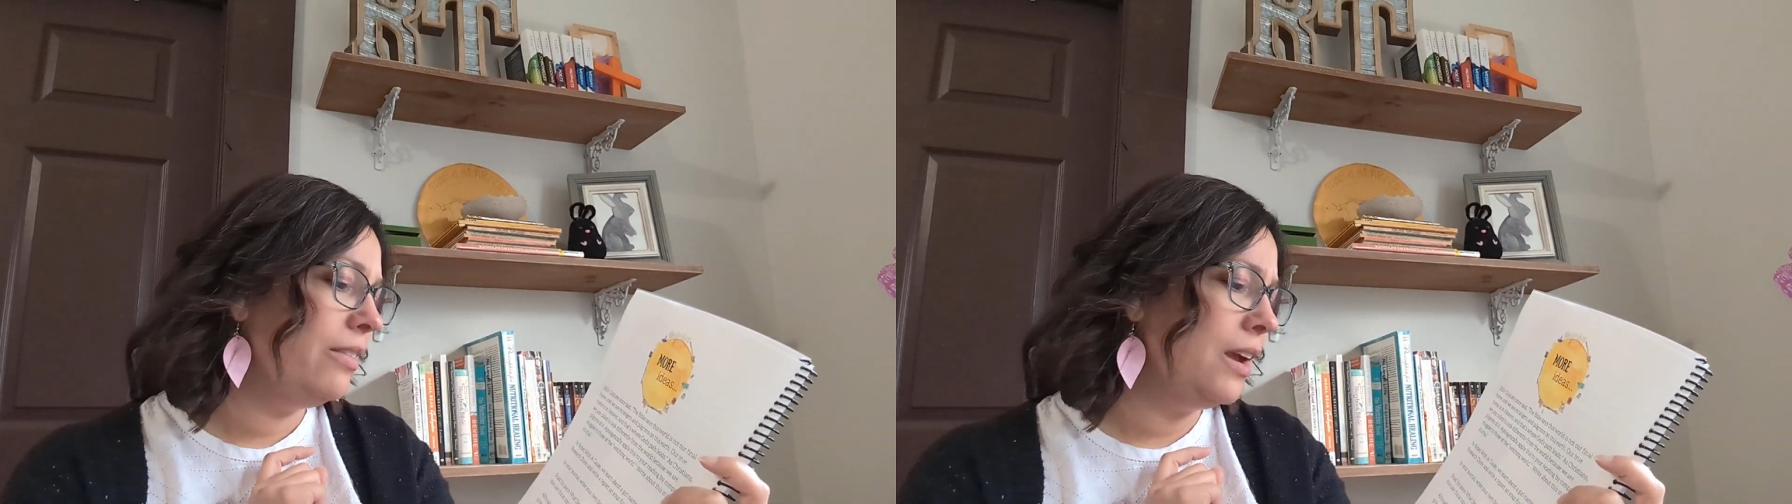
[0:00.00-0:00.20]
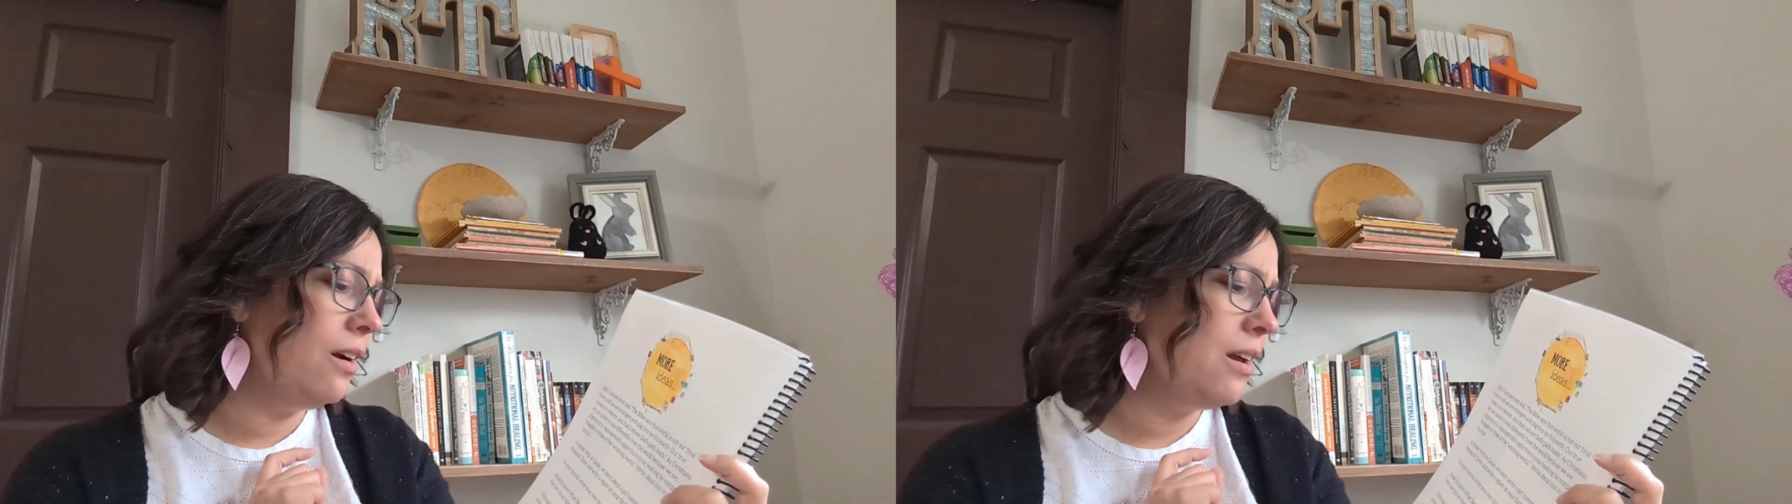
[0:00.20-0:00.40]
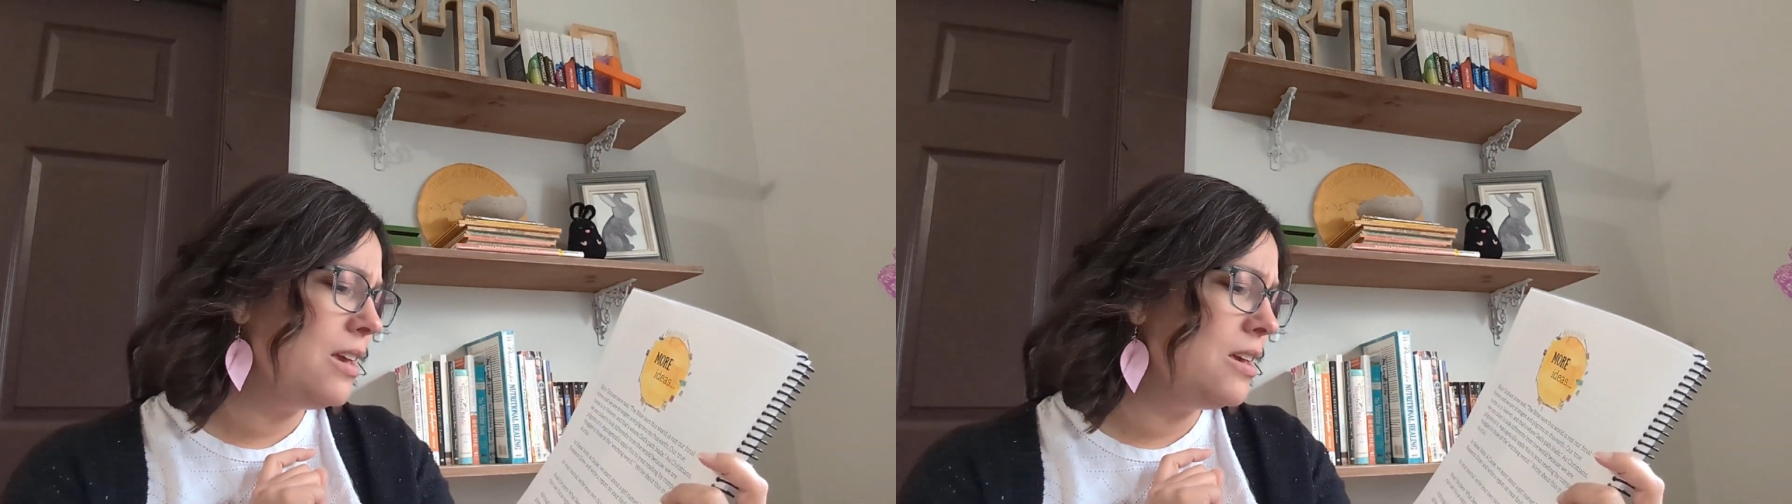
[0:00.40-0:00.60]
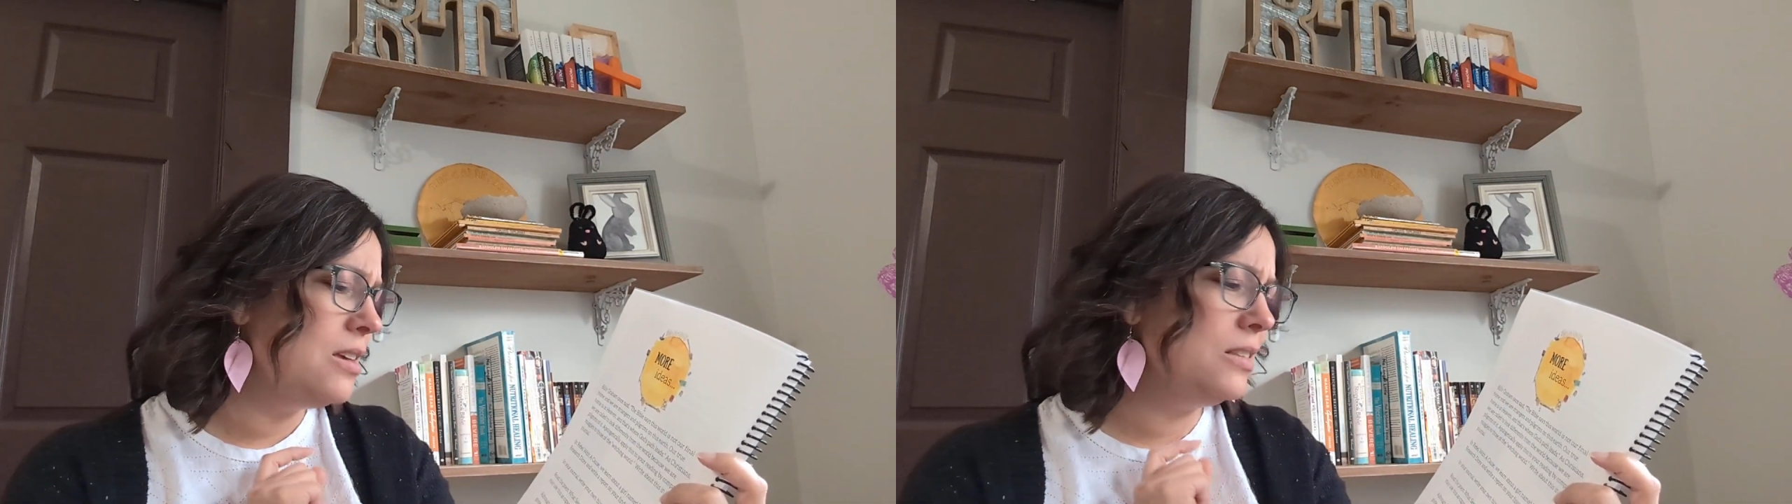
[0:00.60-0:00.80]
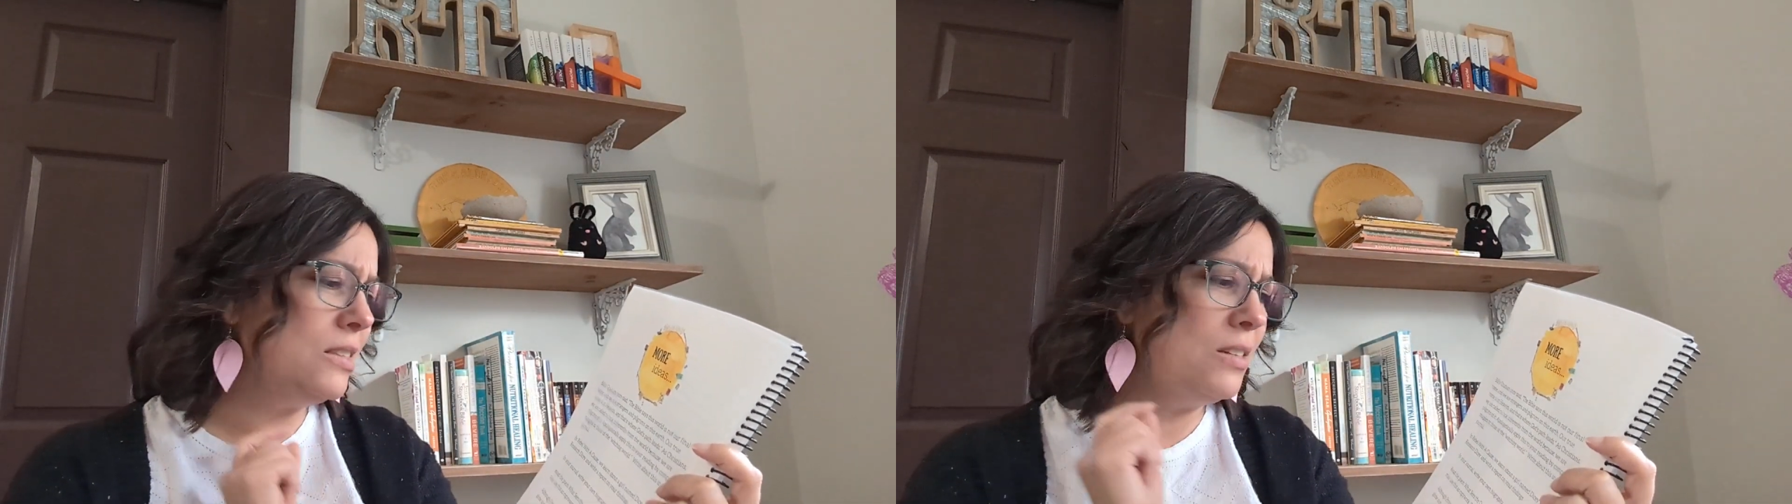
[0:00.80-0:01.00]
There
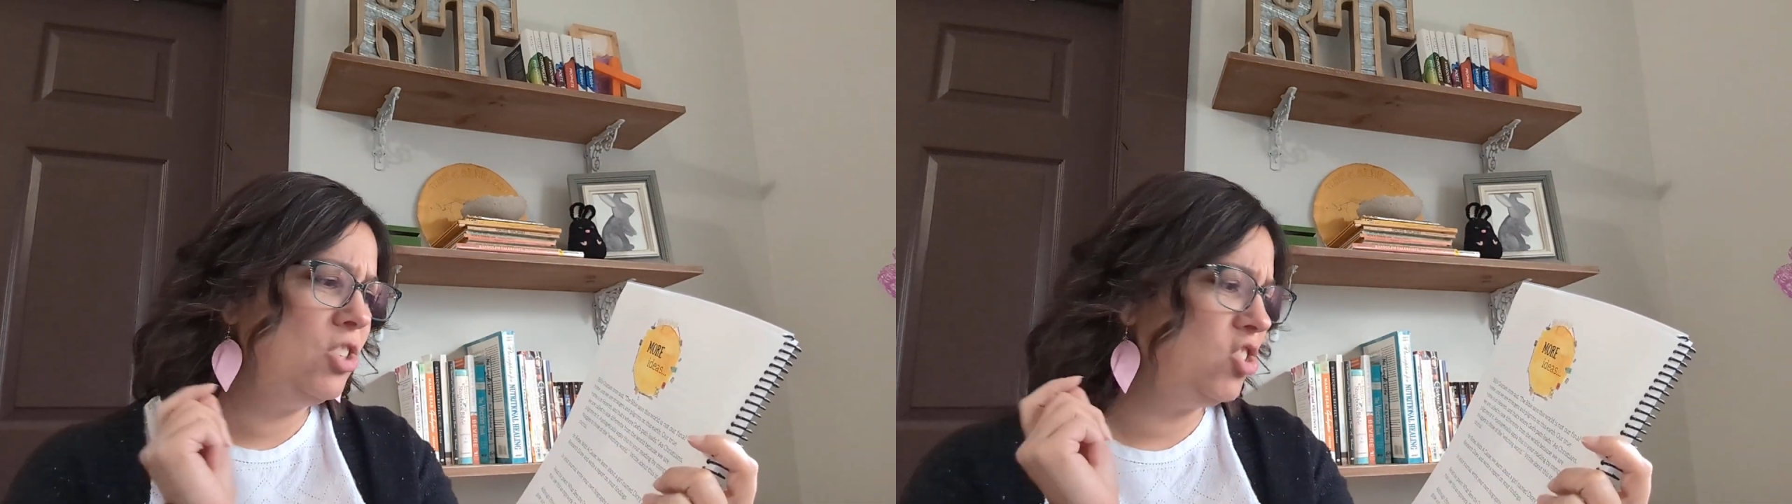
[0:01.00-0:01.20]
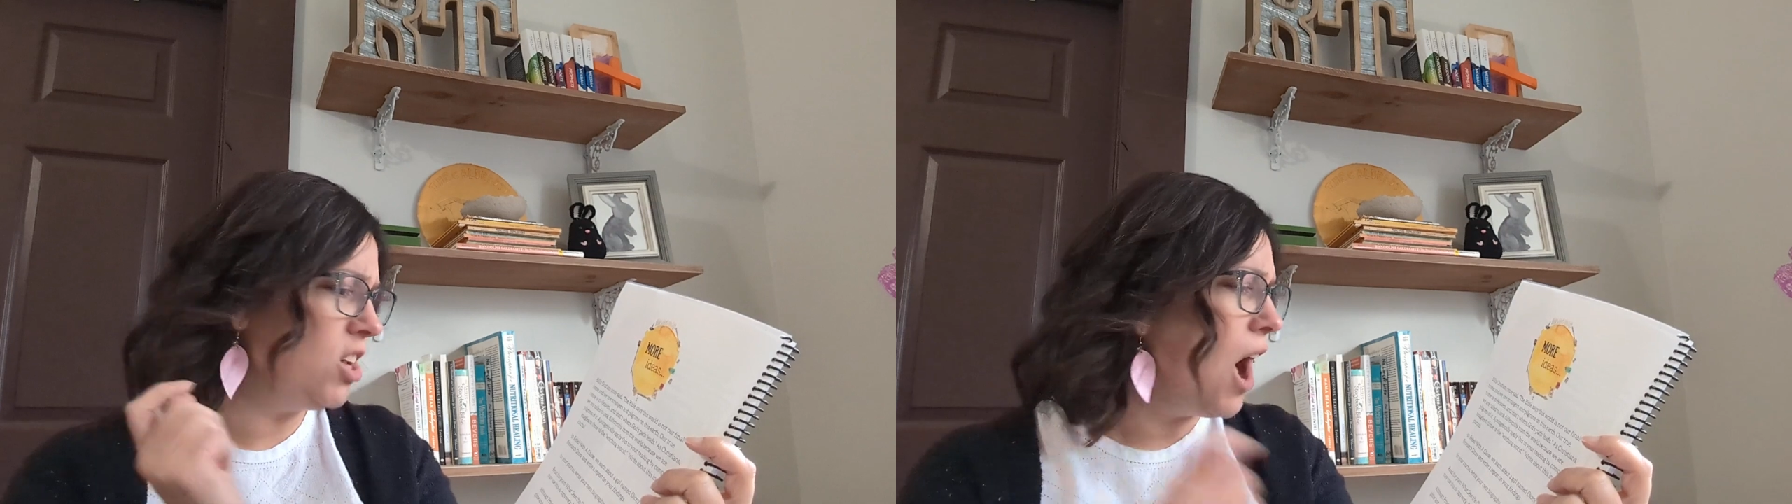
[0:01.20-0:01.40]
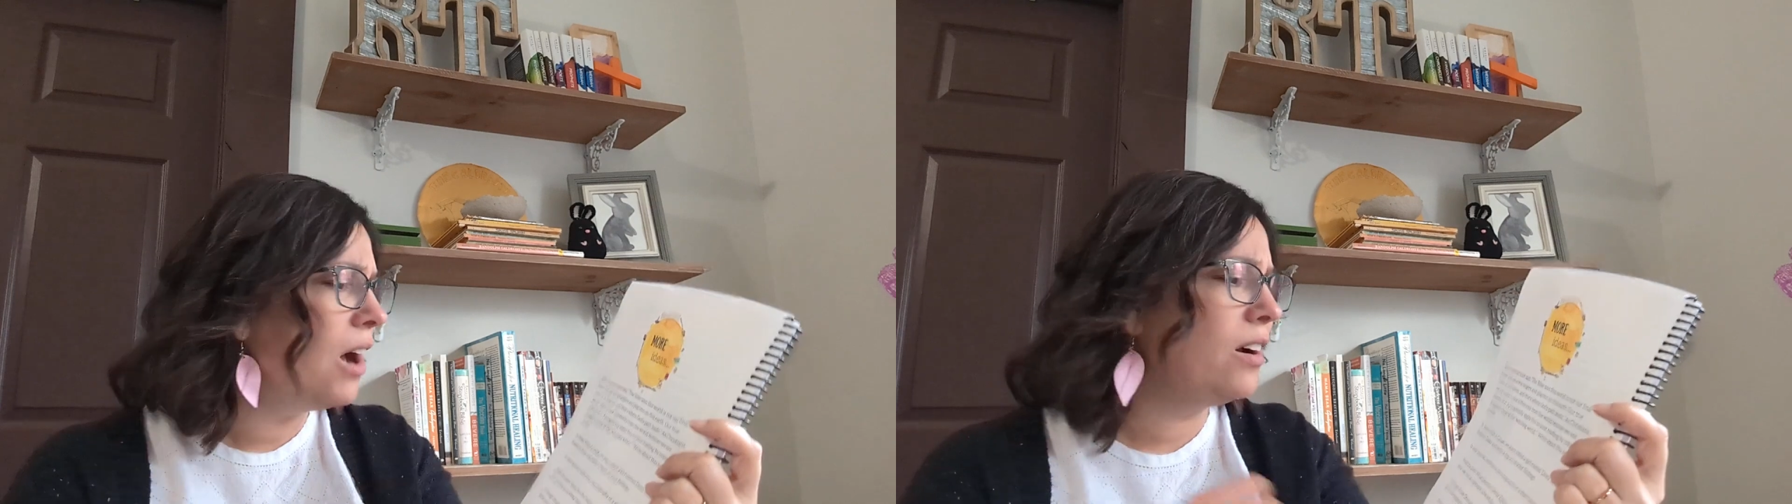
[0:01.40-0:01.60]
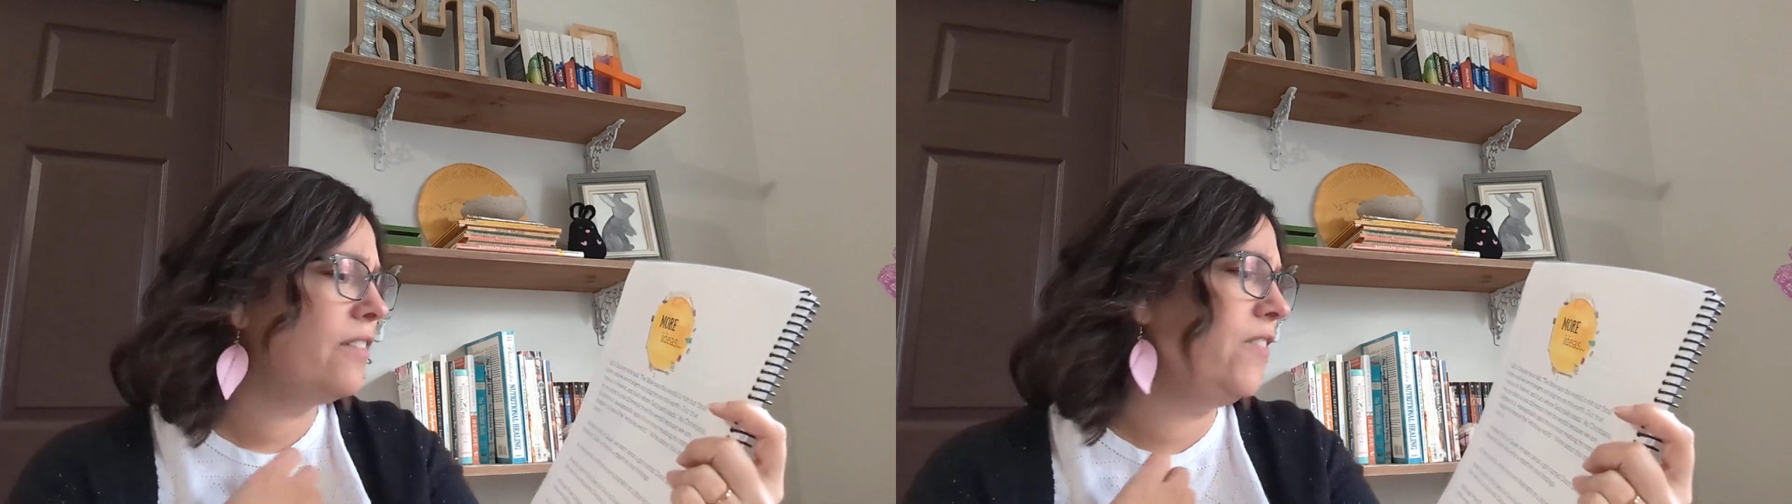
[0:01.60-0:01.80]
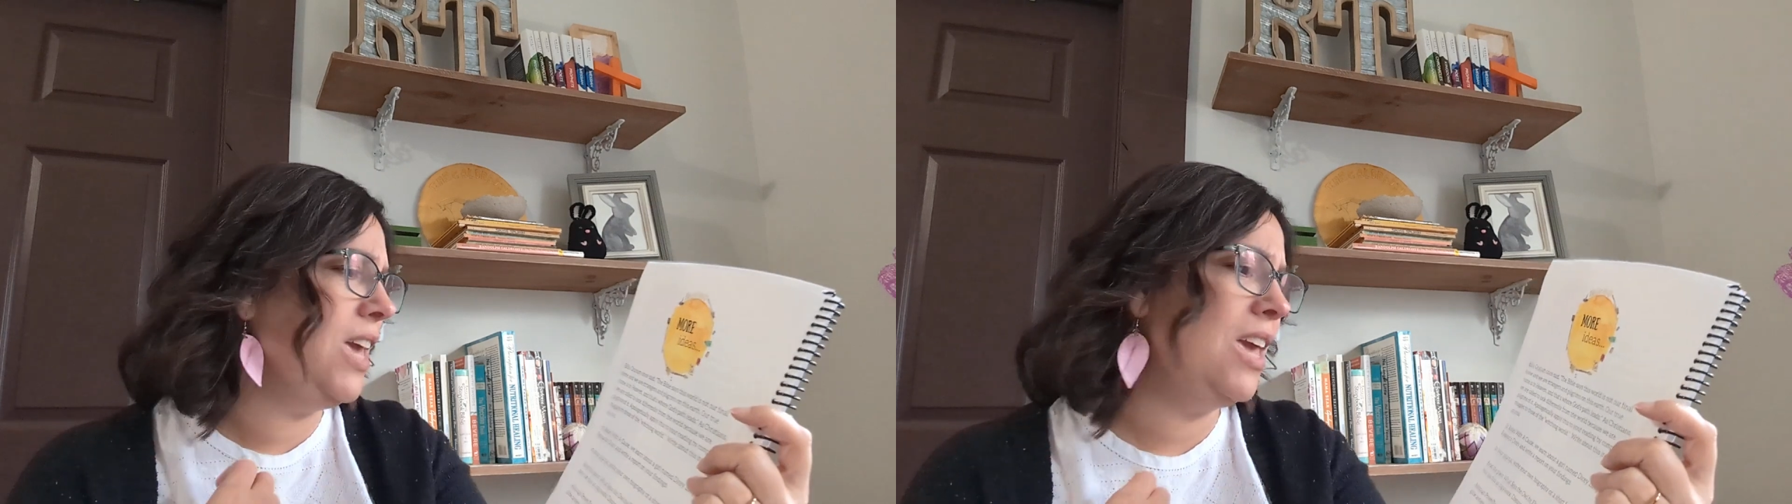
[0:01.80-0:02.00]
is
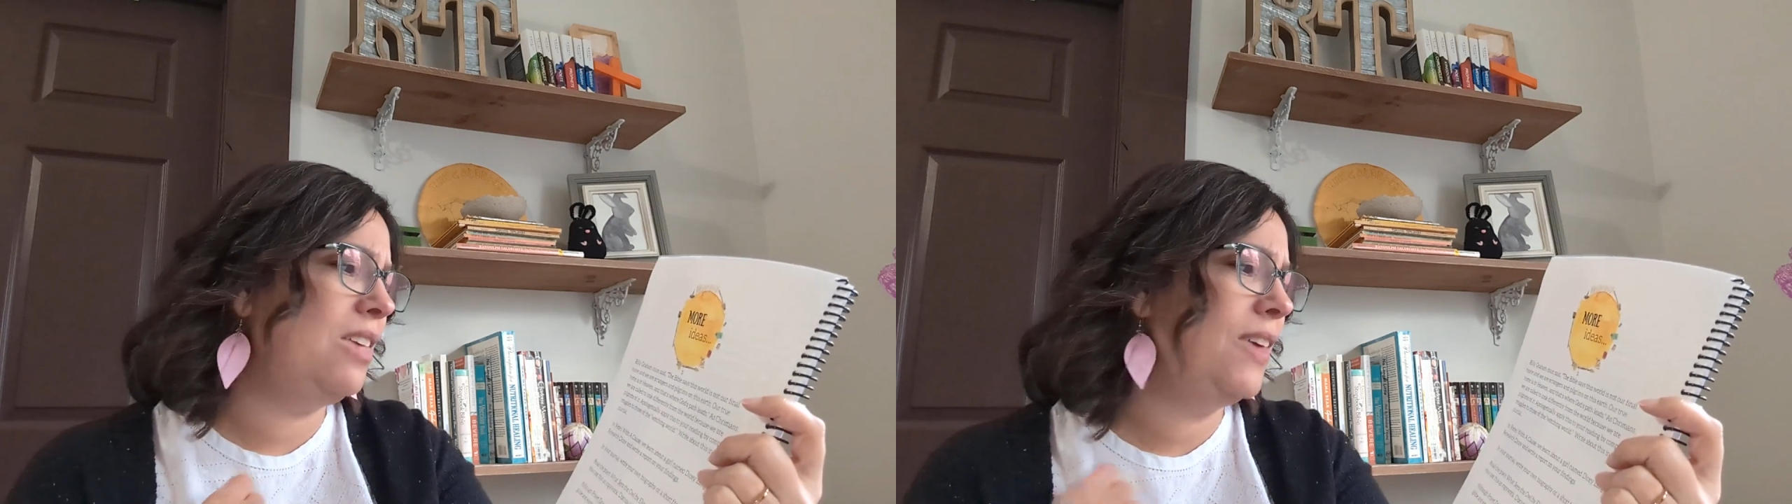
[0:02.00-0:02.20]
geography.